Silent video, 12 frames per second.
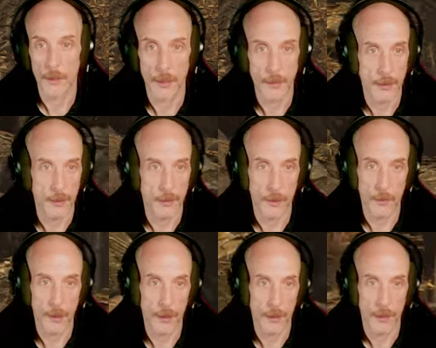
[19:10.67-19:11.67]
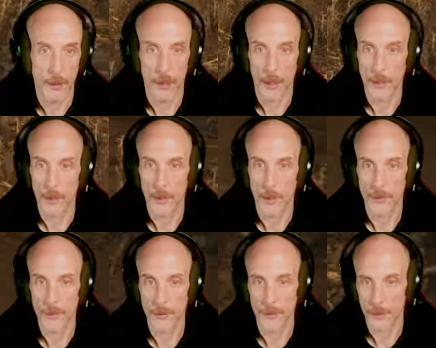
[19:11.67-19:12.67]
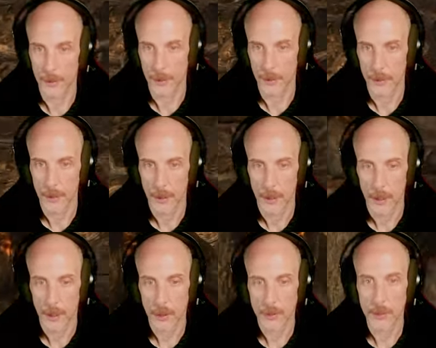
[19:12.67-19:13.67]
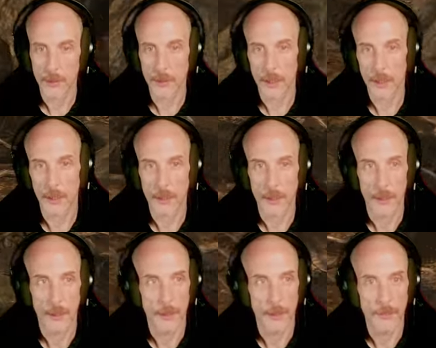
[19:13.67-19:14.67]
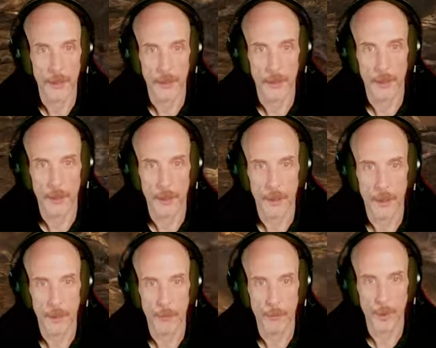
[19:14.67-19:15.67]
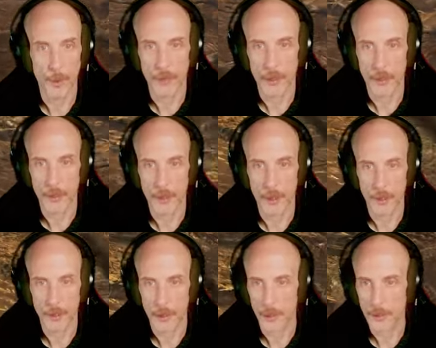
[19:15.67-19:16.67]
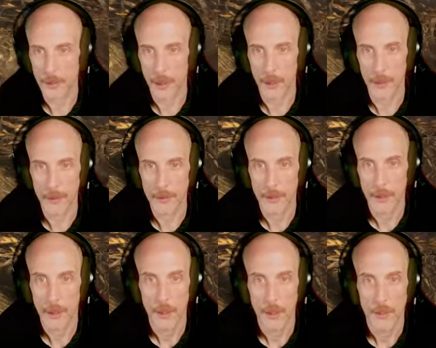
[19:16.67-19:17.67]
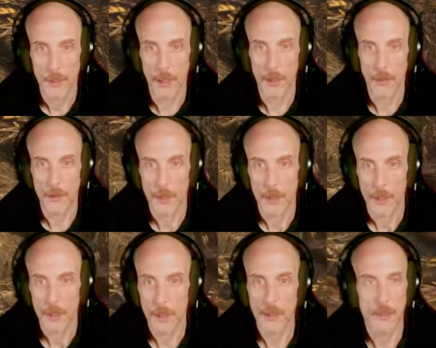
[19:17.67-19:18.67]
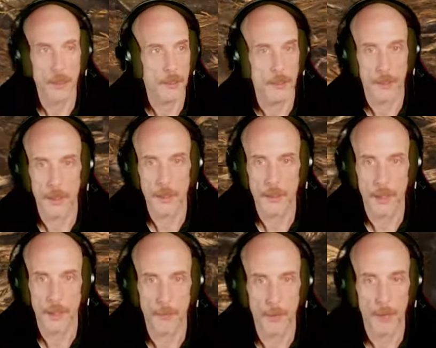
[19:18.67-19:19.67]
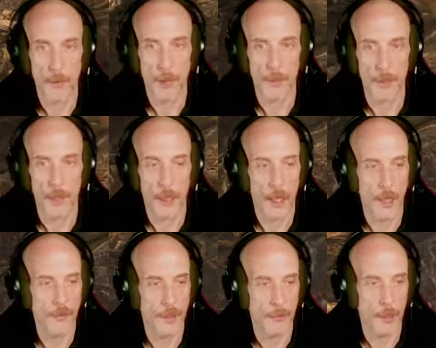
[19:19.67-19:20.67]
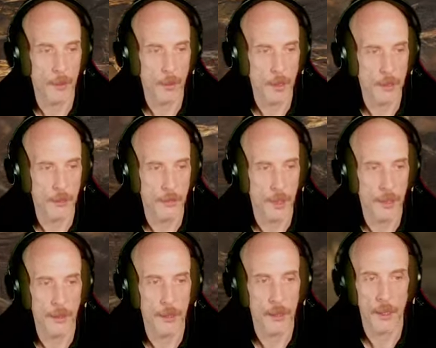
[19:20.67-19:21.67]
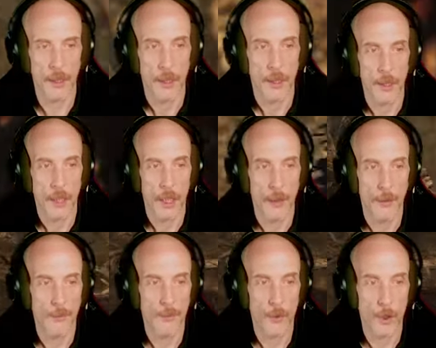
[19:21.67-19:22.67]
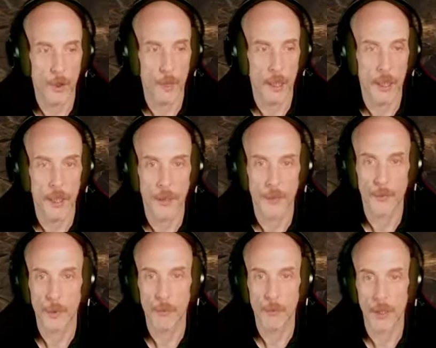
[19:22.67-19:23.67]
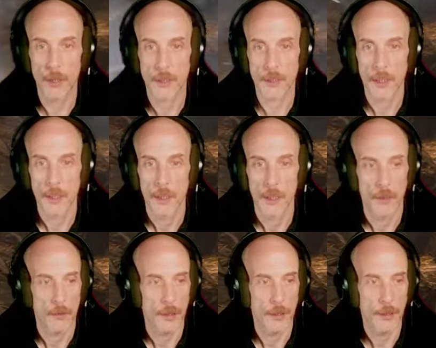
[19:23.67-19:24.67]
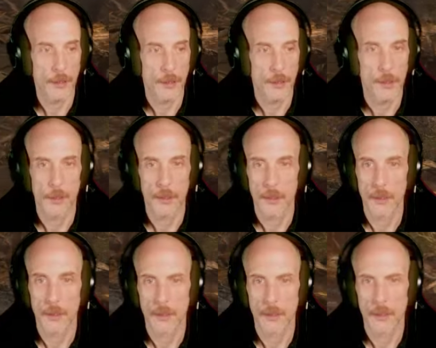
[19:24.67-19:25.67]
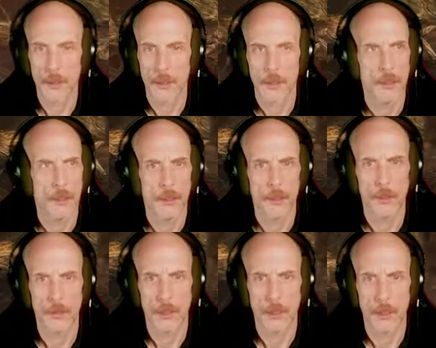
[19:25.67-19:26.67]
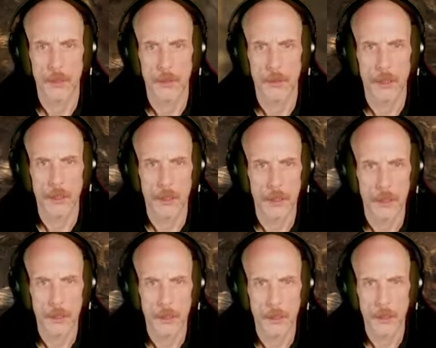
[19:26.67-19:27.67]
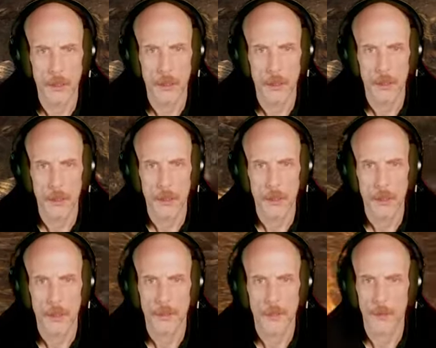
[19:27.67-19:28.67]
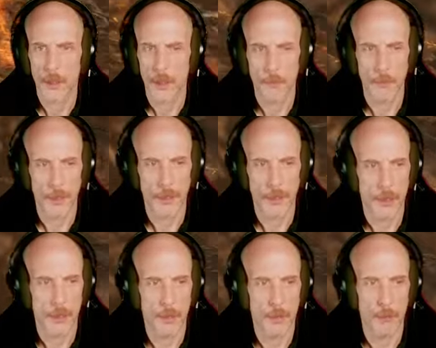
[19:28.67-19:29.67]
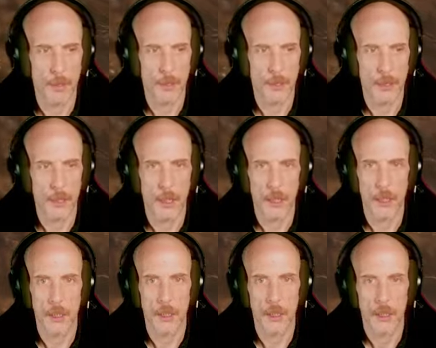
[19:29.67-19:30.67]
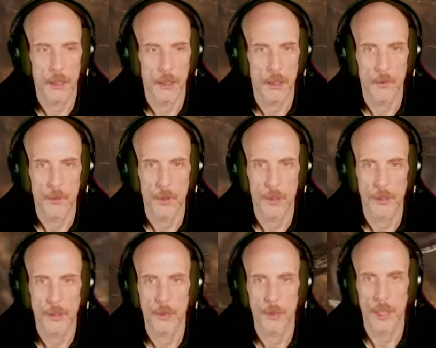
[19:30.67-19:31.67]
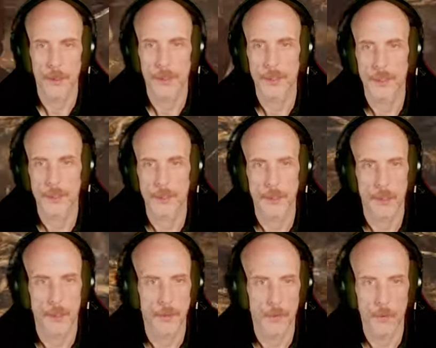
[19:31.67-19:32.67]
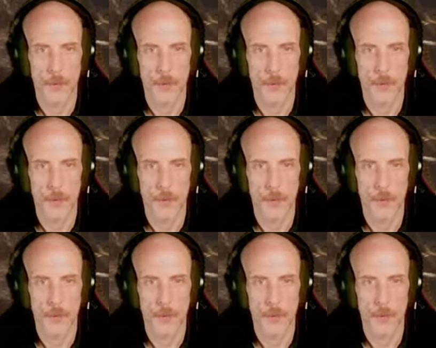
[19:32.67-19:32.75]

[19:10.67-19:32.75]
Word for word: That's the only way I know how to do it, you know? Of course, it doesn't hurt living in a beautiful country like Thailand. Now, he doesn't. He's got a big weapon there. I've got a big... What's going on here? Hold on. Cloud form and repulse. Right. Ooh, ooh. I don't know what that magic does, but we're going to two-hand this and...